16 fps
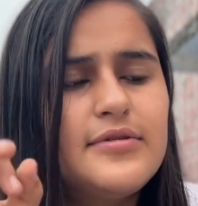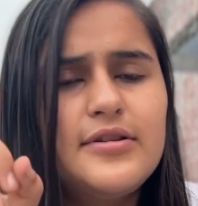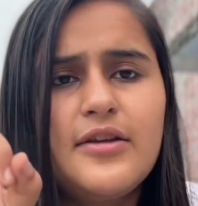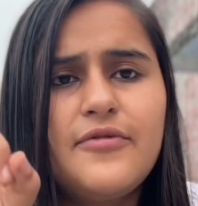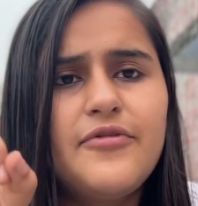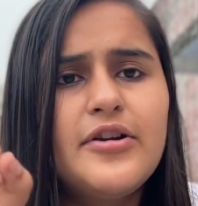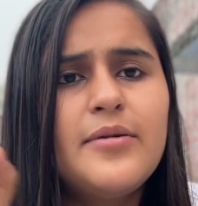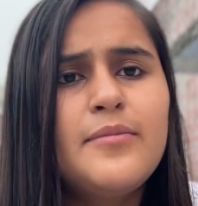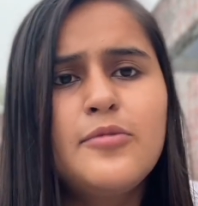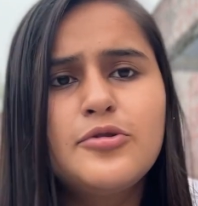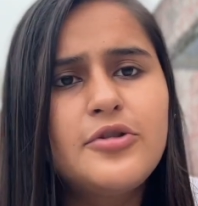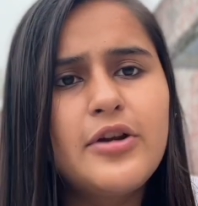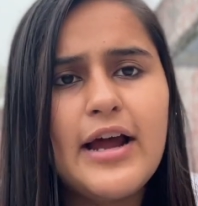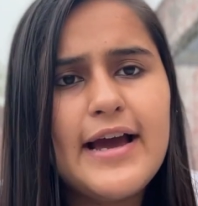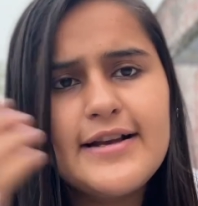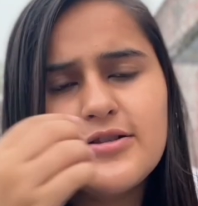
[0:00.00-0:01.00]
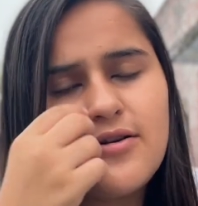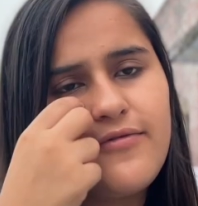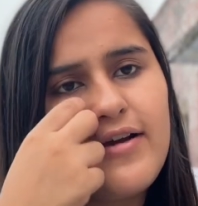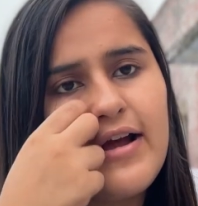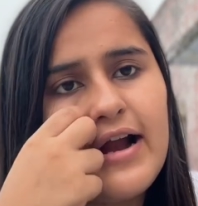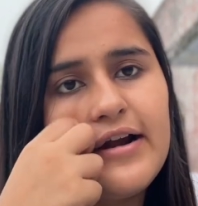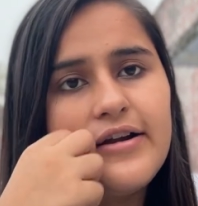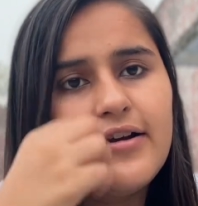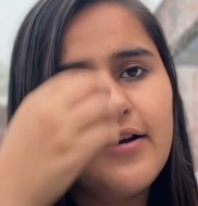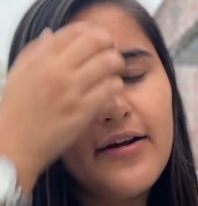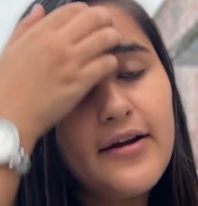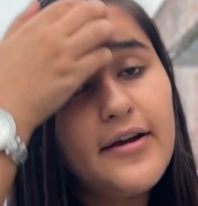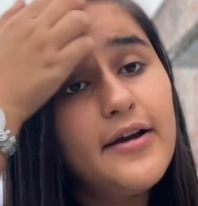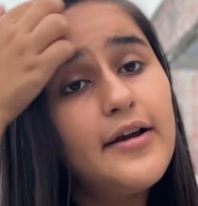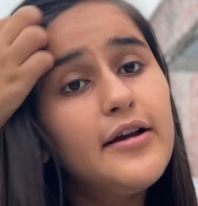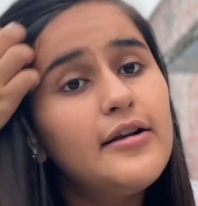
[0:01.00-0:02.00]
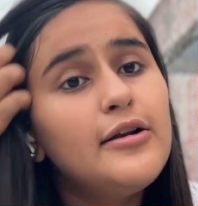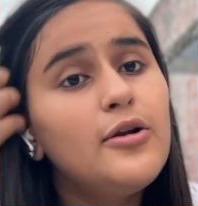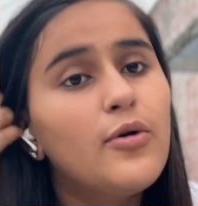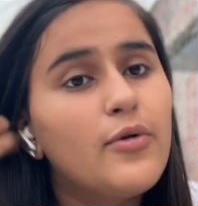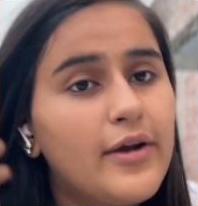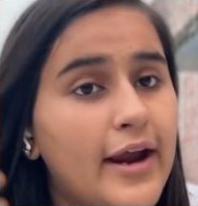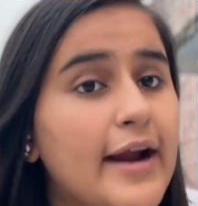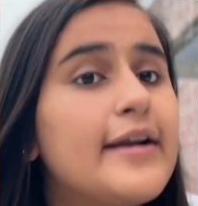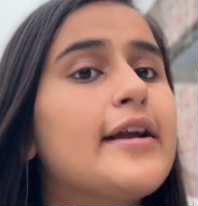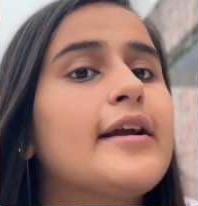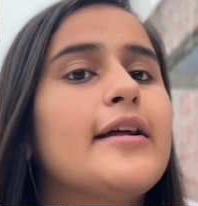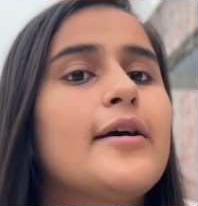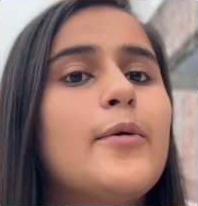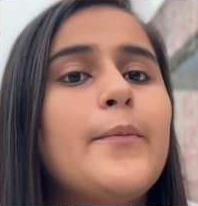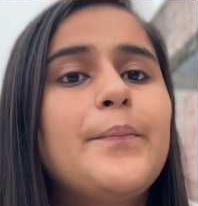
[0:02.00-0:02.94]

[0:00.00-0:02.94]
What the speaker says: different mudrais of hand located?